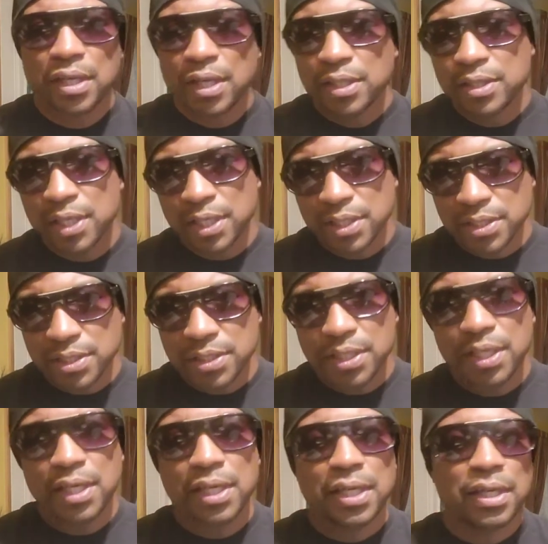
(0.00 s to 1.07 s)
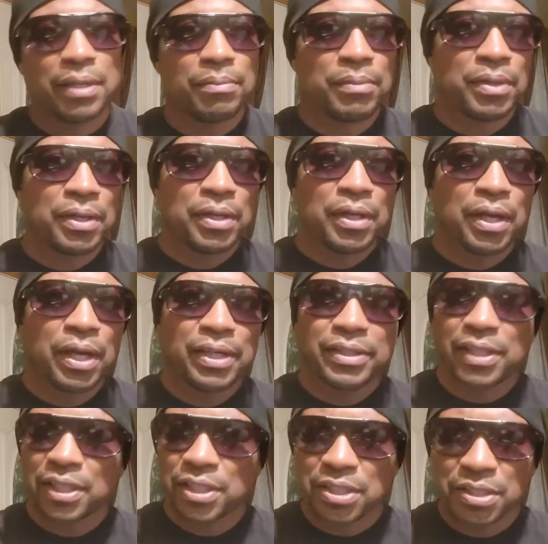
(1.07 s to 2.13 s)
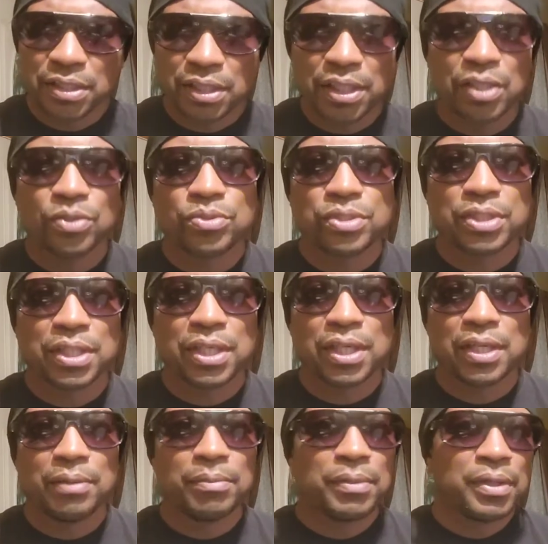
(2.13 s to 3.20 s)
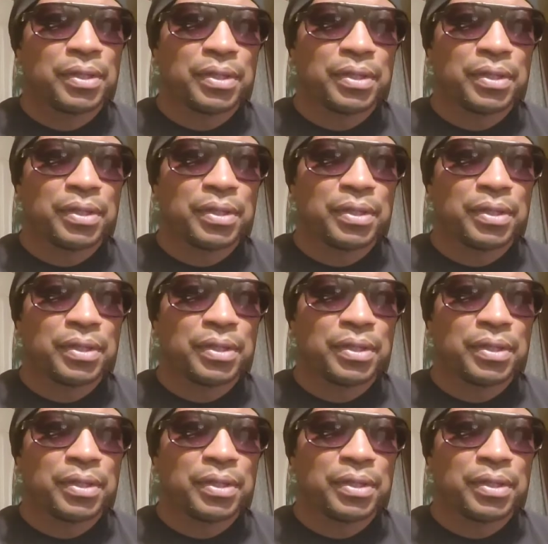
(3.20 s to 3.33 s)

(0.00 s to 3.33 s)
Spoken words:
He thanked his team. He thanked his legal team.